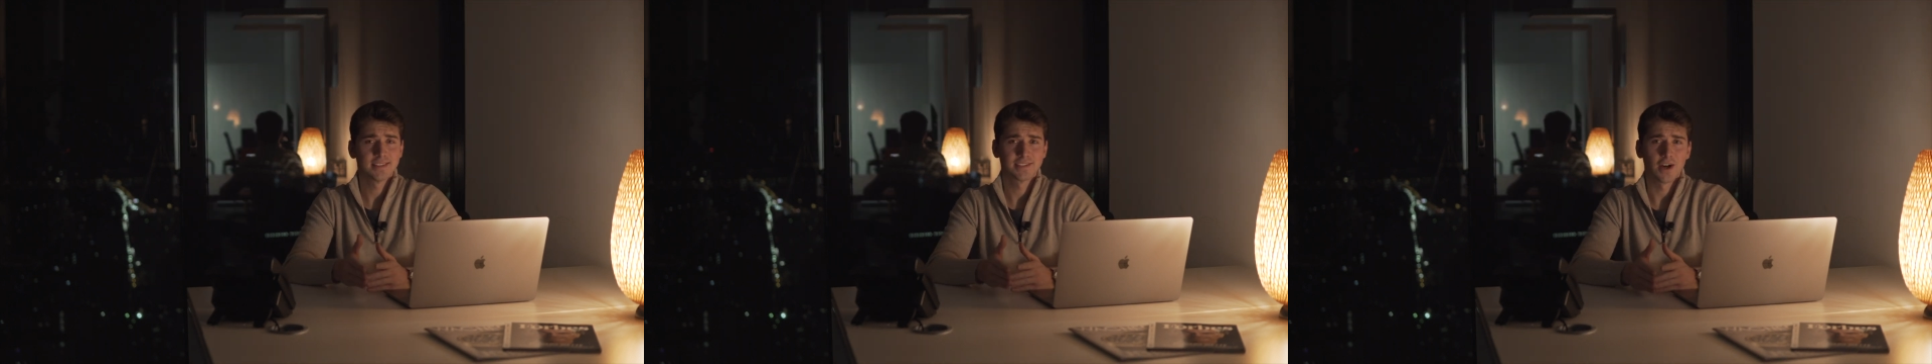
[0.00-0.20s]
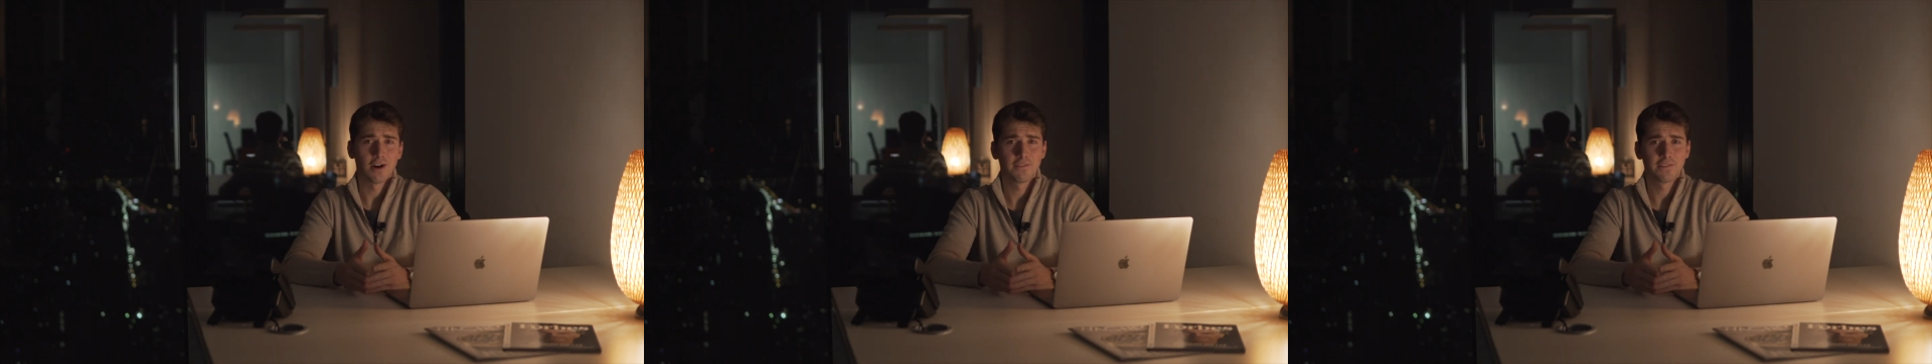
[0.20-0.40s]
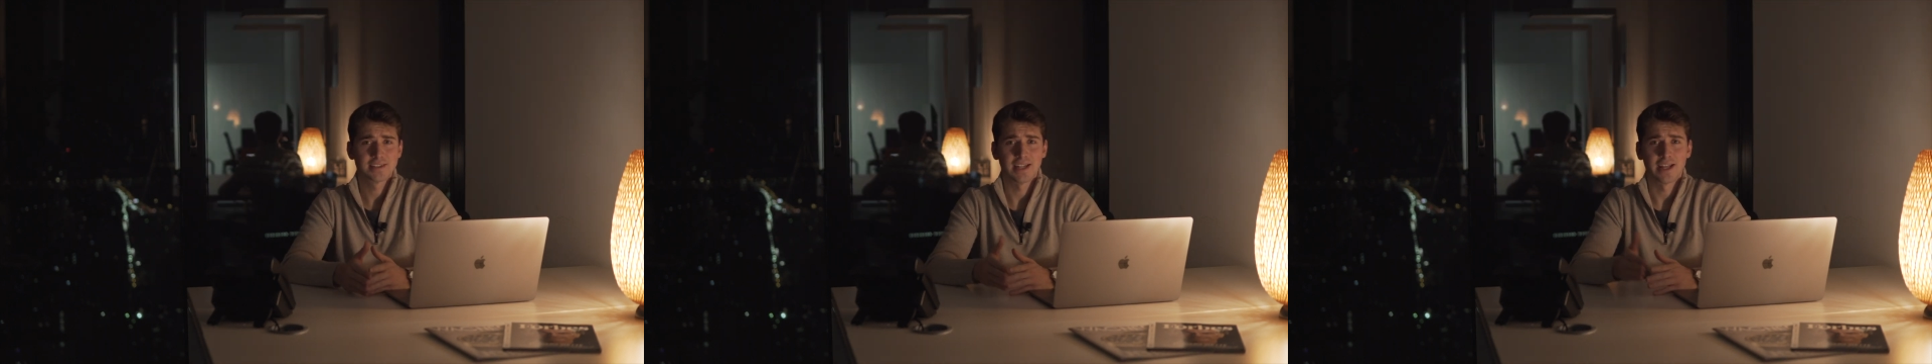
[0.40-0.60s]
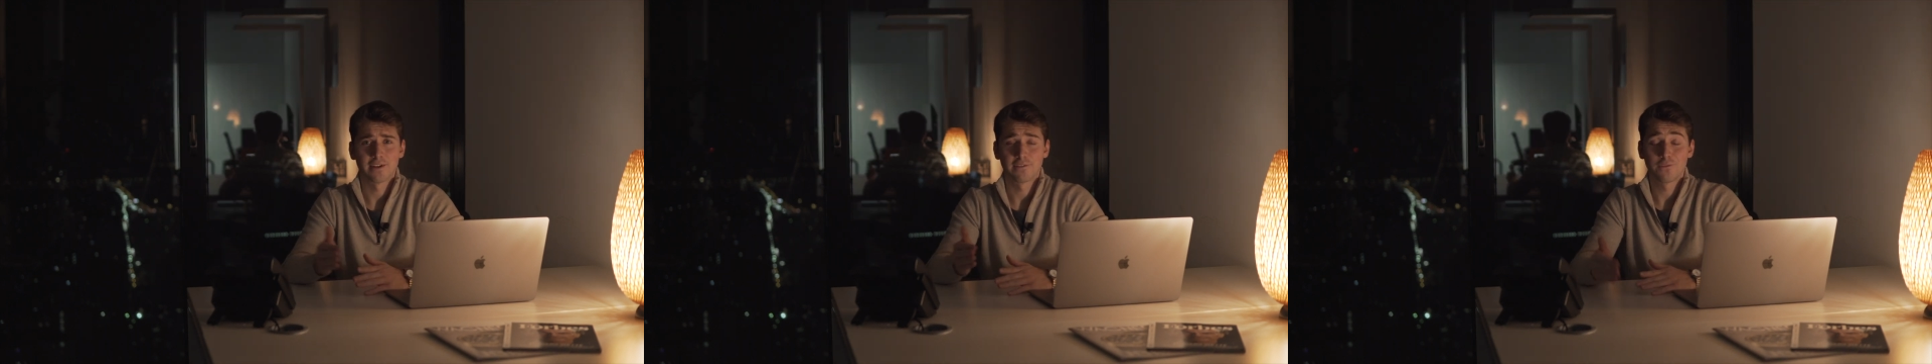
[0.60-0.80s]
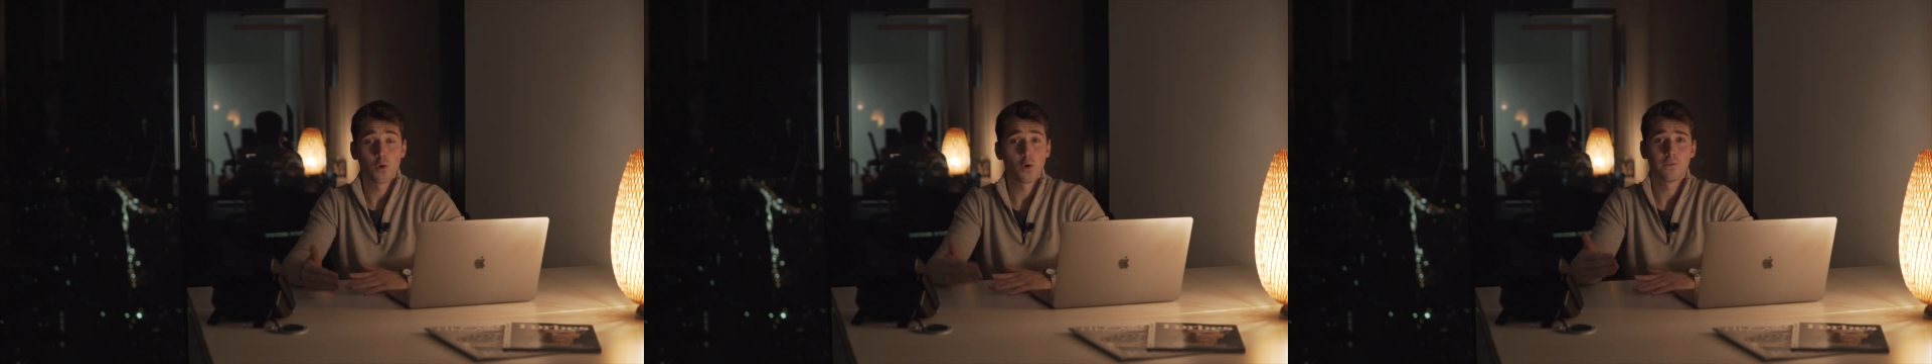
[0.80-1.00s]
this office
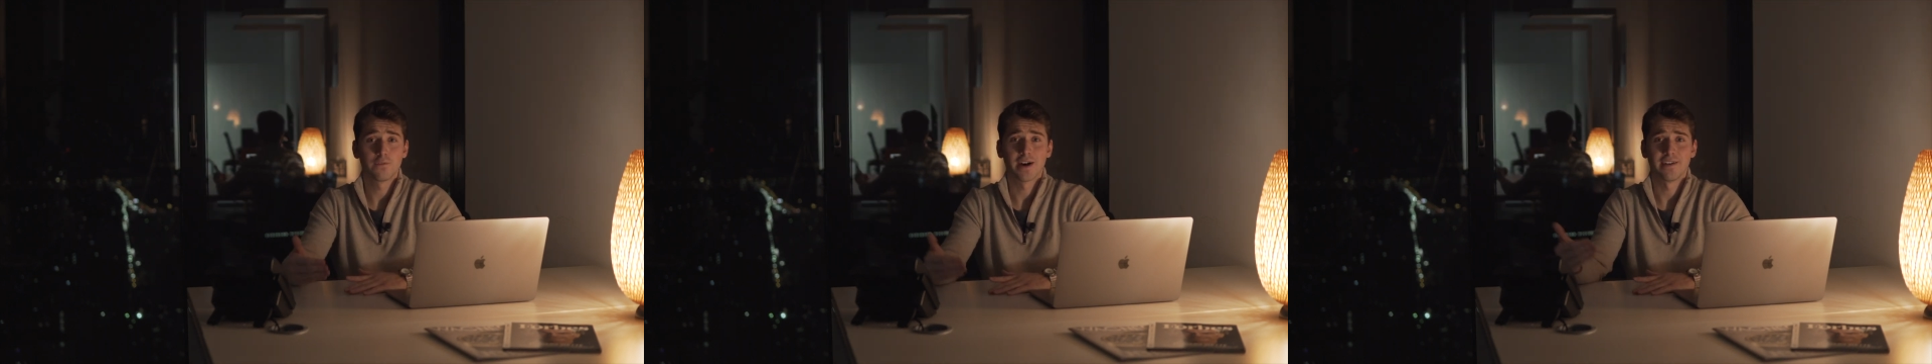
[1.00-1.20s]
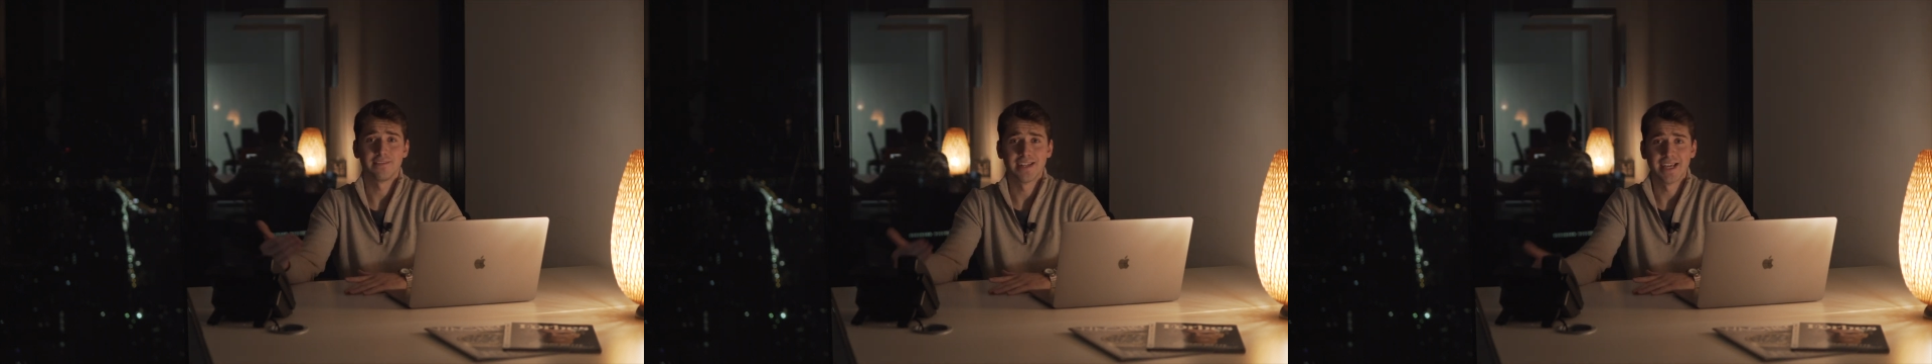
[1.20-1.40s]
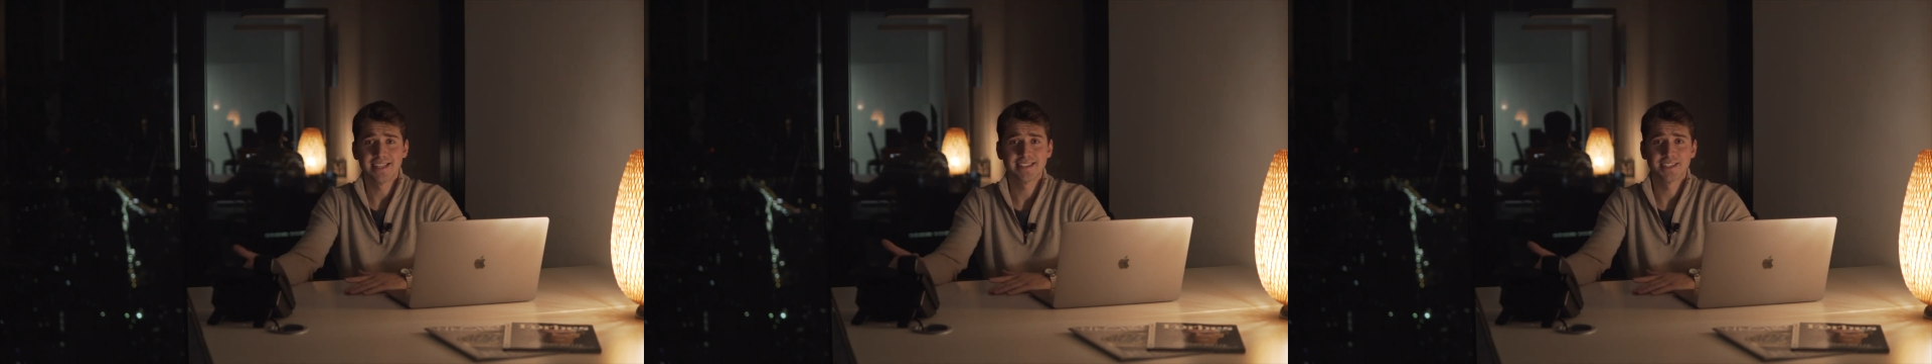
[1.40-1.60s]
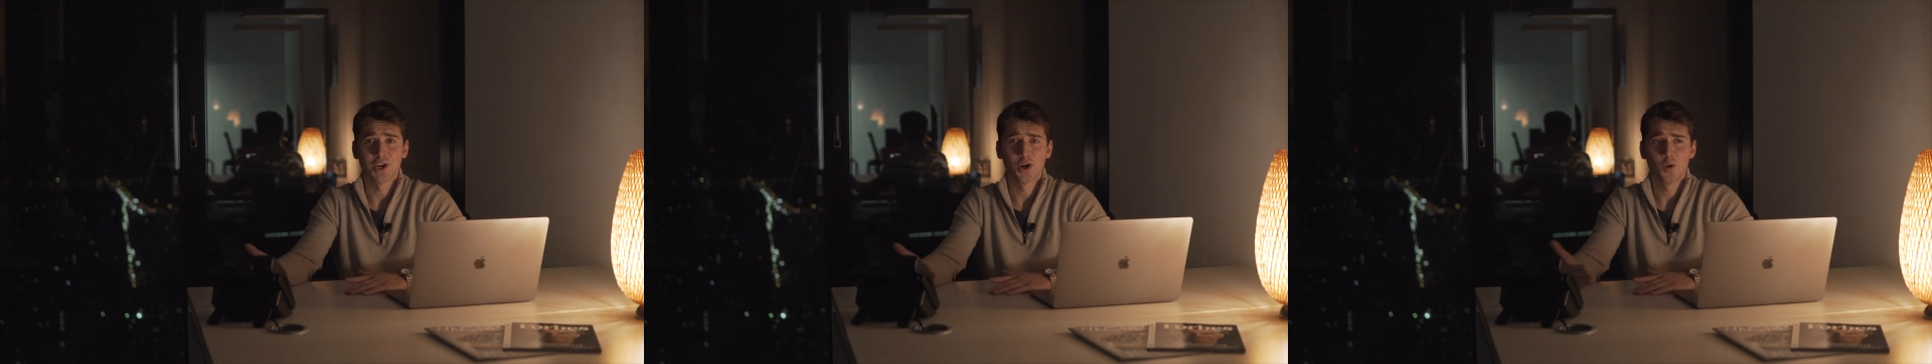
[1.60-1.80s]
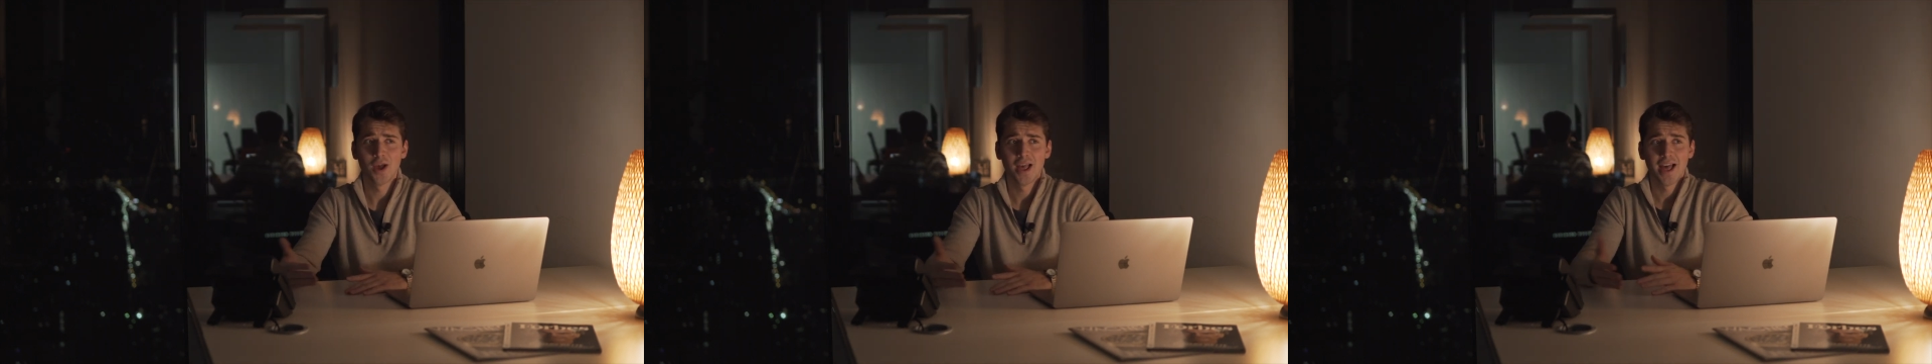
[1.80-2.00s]
like 4 or 5 days ago,